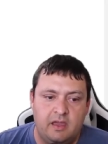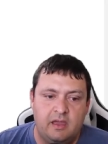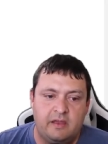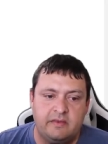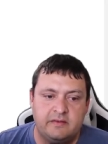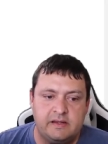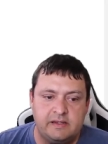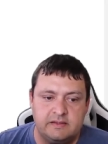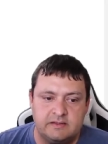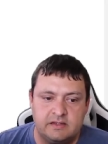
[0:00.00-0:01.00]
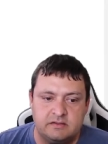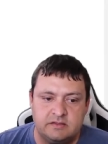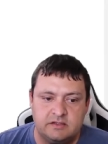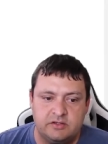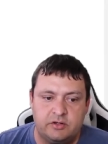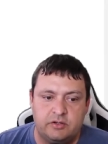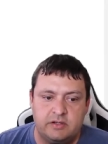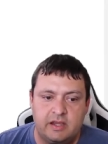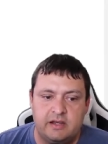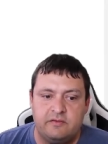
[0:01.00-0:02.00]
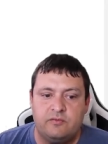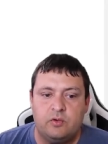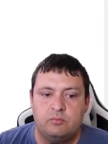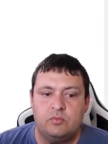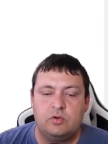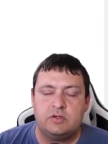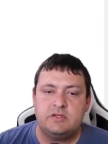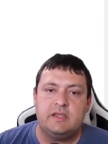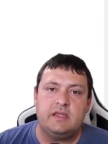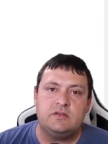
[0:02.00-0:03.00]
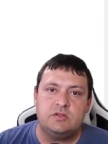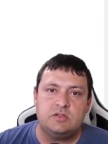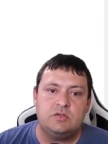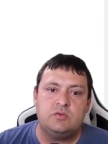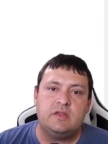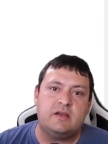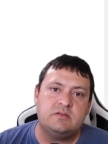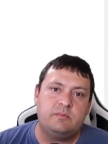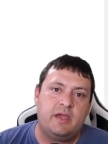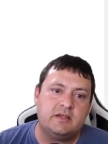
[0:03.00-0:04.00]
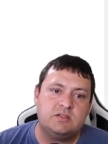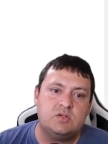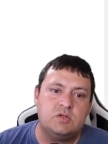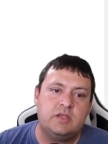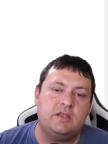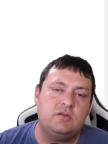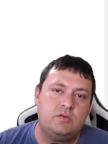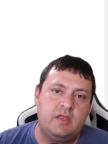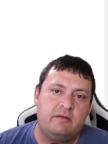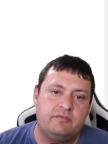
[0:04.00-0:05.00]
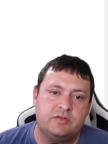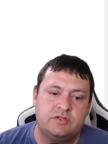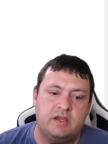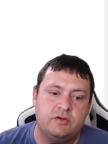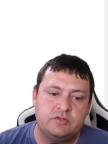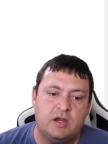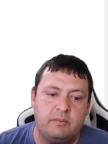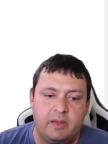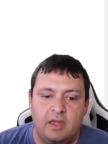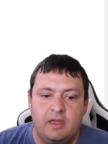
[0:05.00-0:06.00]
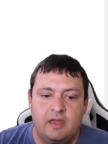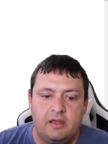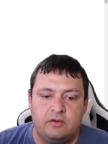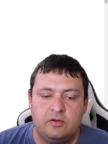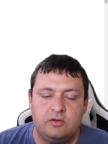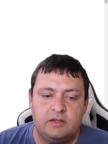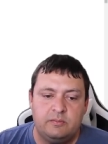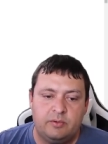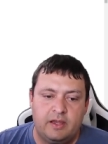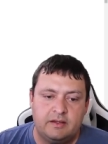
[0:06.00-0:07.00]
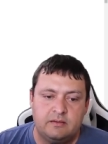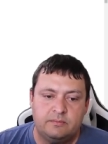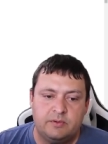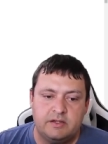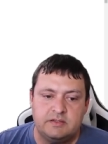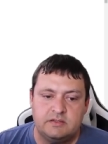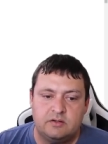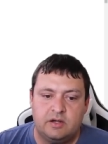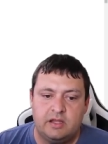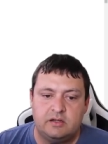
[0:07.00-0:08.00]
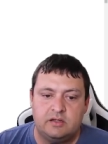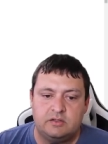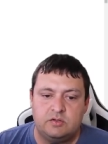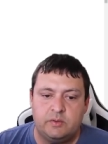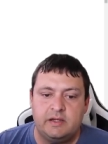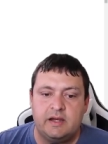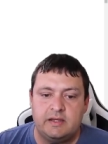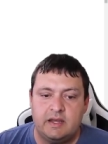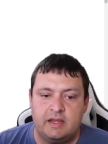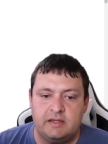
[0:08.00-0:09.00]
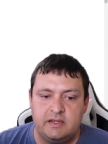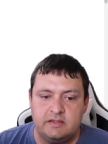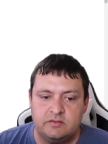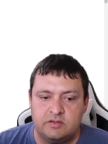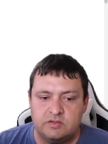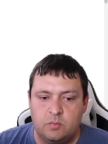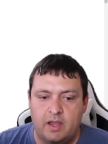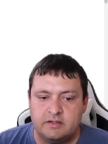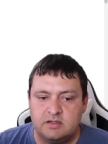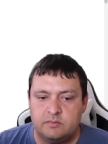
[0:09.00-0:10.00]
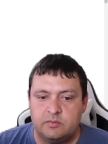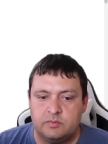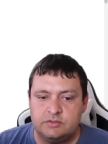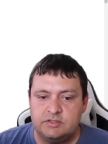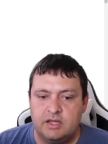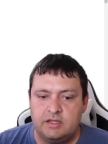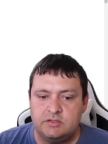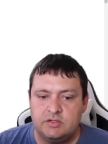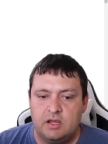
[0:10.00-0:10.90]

and then they need to sell 684 more to get to 2,000 packs sold and do that first airdrop. And currently, pra- prices are at uh, 29.90, so this wax number will change,